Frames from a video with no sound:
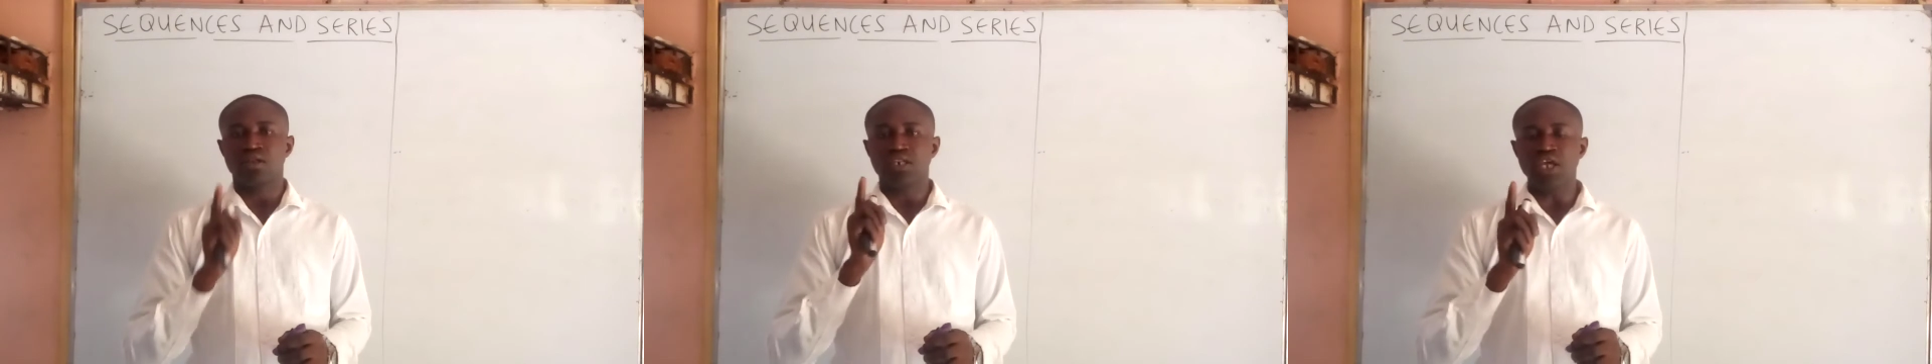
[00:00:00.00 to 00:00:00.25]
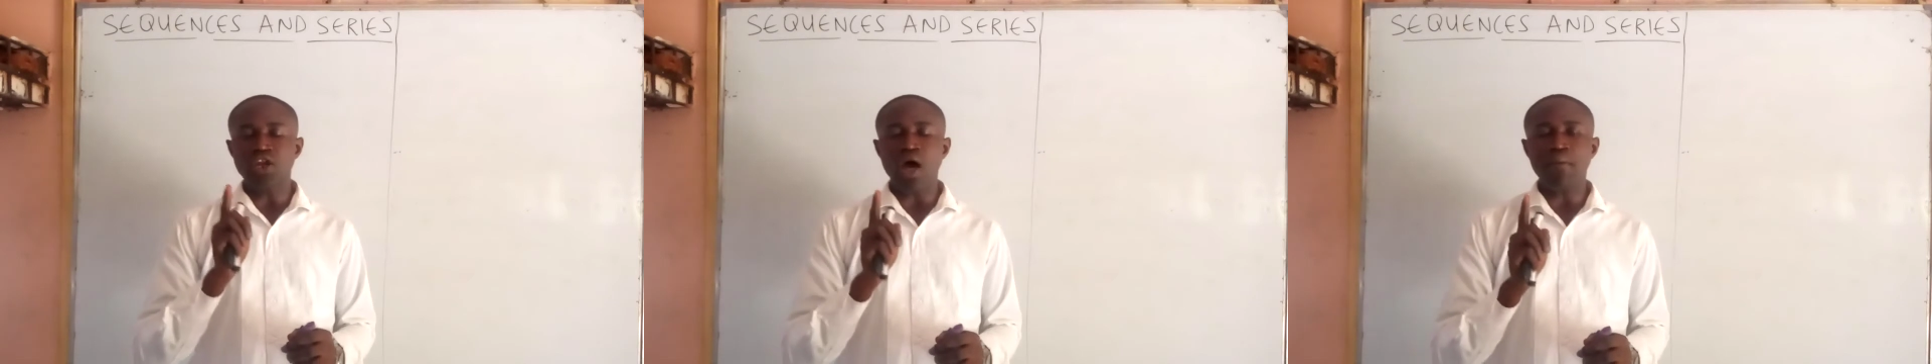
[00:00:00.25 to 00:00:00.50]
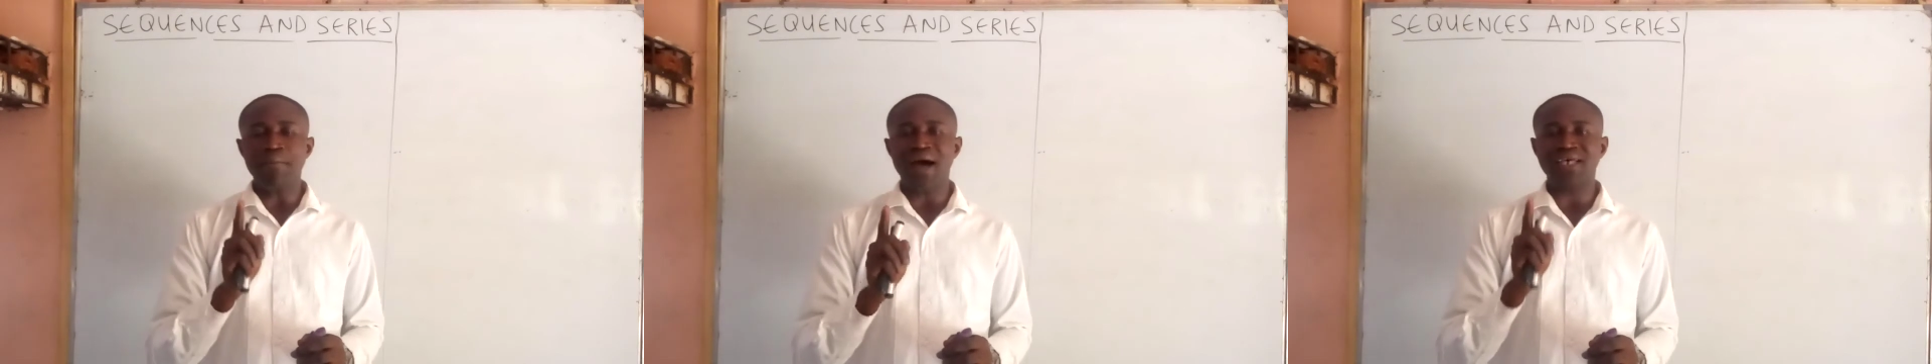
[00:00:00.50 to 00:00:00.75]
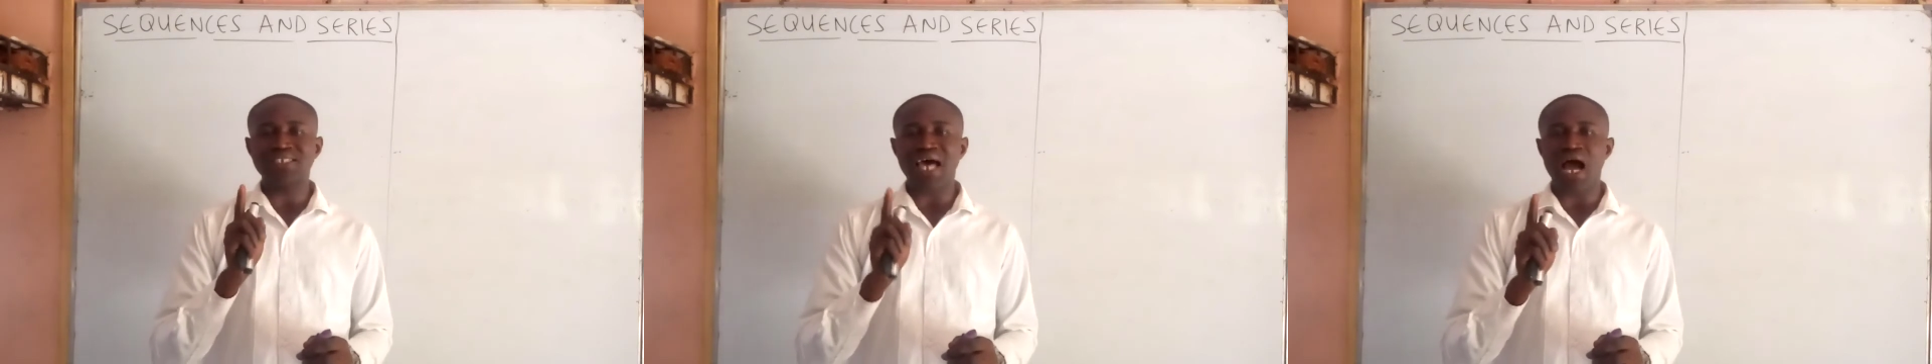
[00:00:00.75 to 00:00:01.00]
The numbers
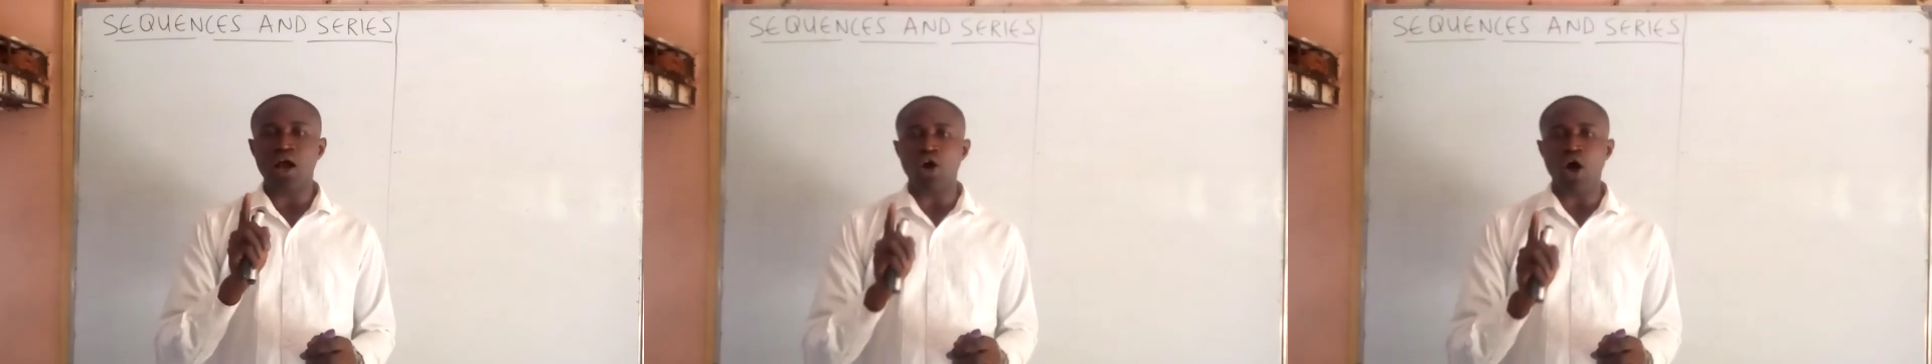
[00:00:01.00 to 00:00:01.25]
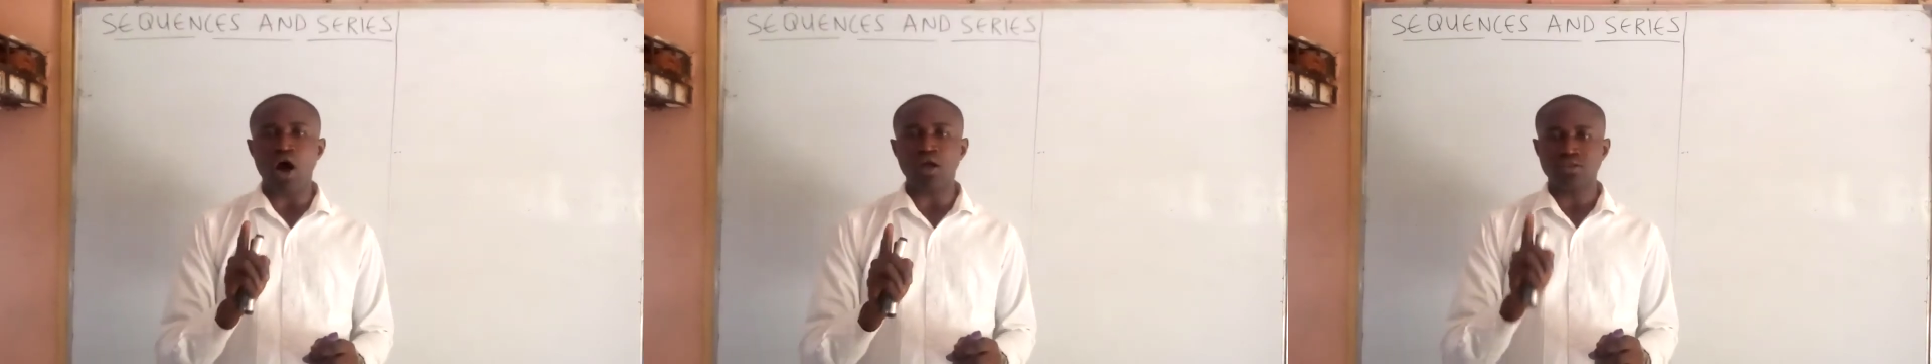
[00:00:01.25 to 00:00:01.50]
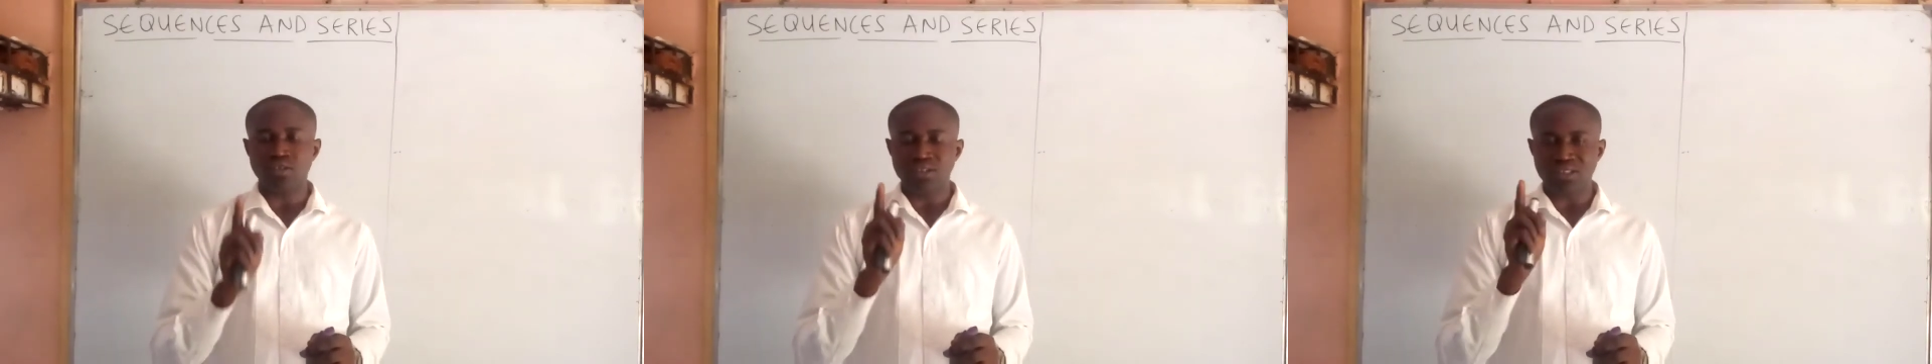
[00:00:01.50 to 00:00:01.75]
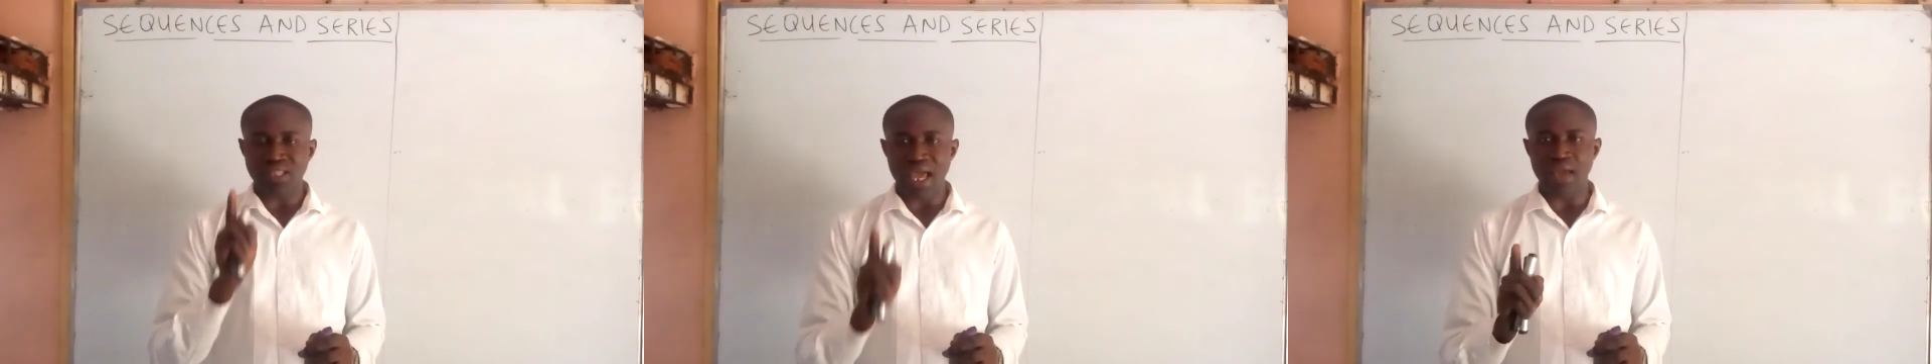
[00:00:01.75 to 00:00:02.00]
are
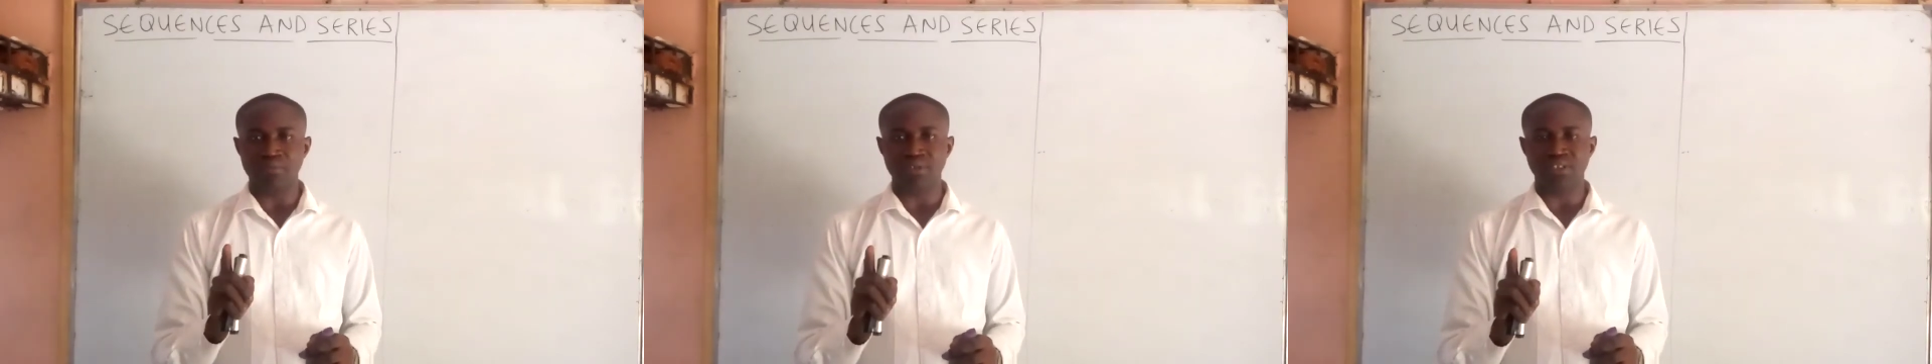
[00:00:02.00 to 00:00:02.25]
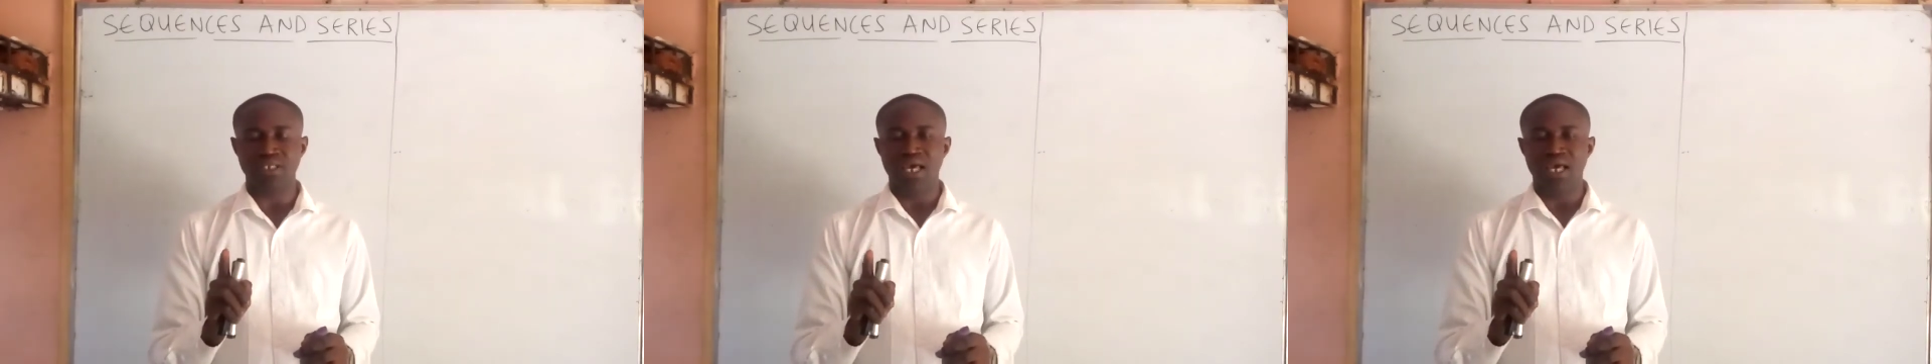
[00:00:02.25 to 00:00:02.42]
called terms